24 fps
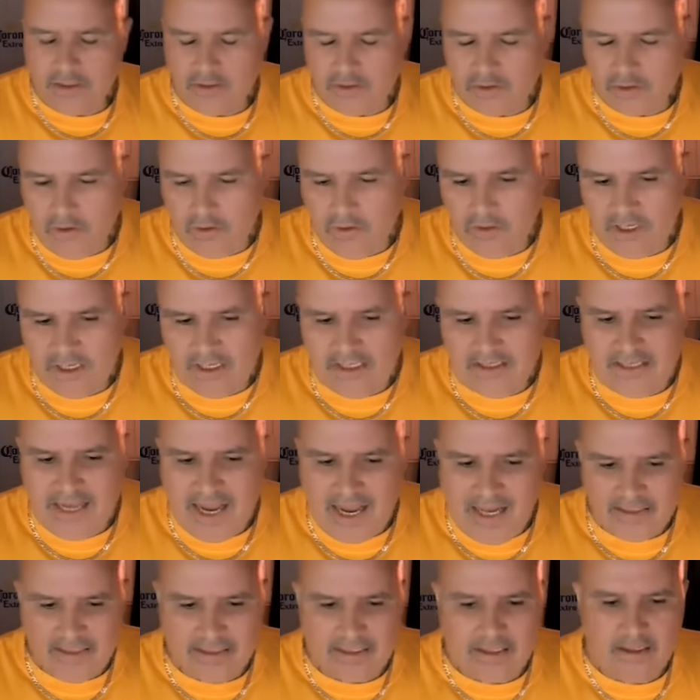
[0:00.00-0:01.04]
So he's
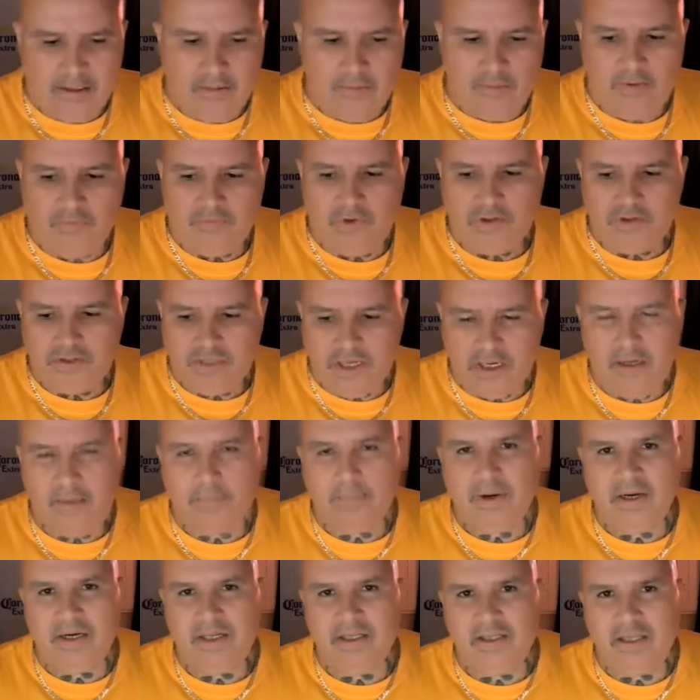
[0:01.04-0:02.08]
asking him if there's
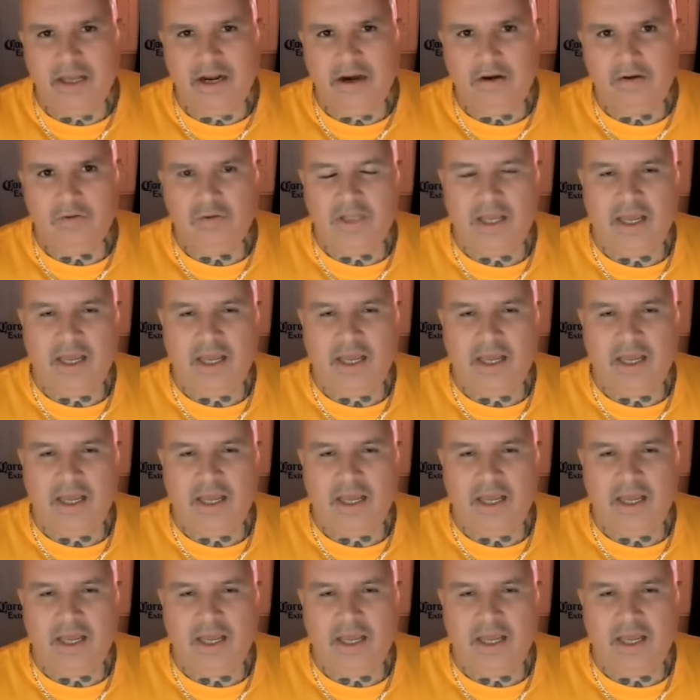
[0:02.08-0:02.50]
anybody there